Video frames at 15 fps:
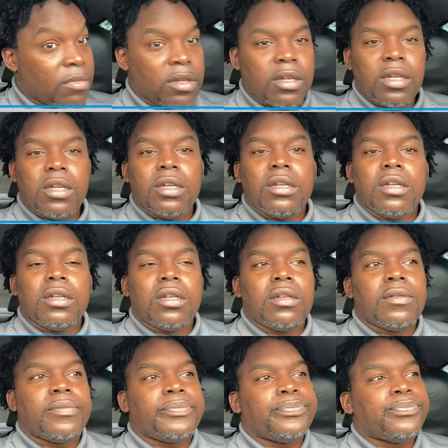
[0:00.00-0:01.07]

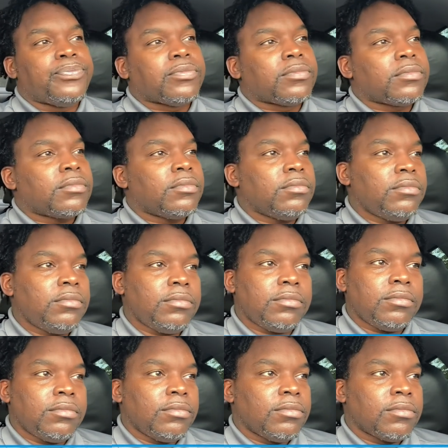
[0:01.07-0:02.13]

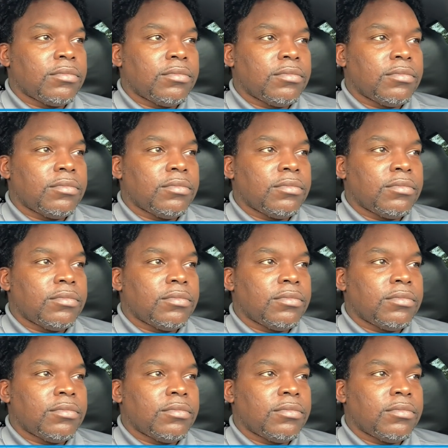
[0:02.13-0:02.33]
No one is speaking in this clip.